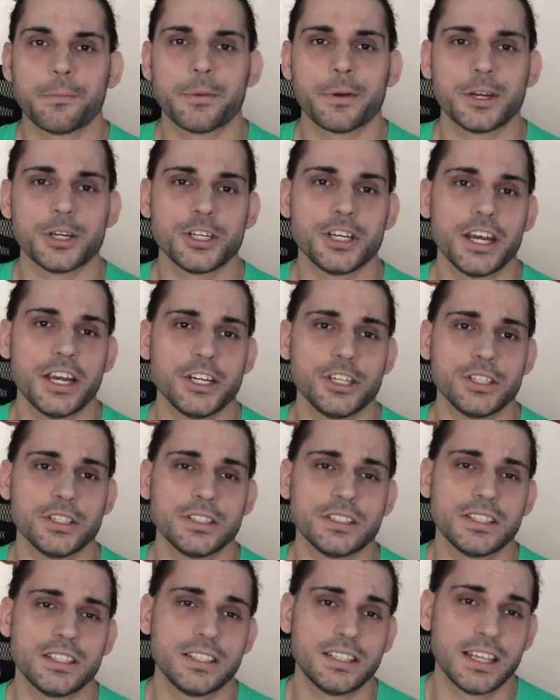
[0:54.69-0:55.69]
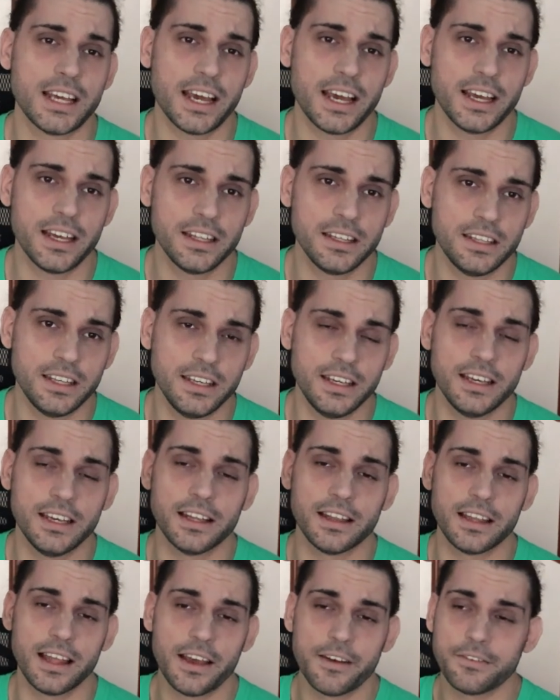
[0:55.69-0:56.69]
Appreciation Society
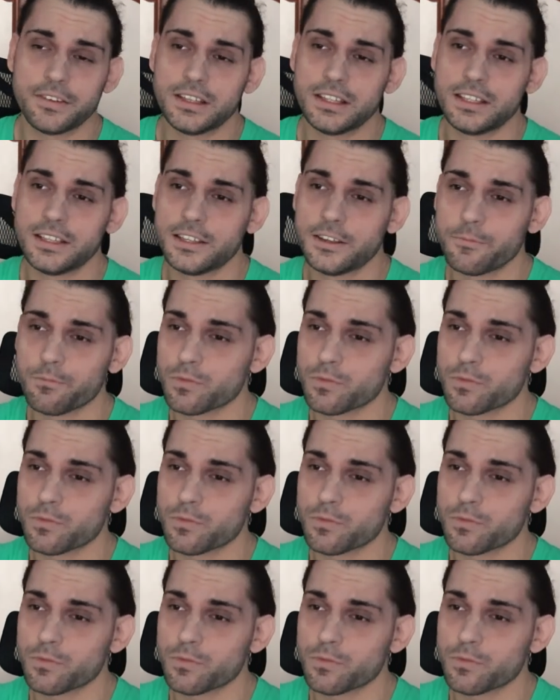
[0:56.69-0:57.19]
left.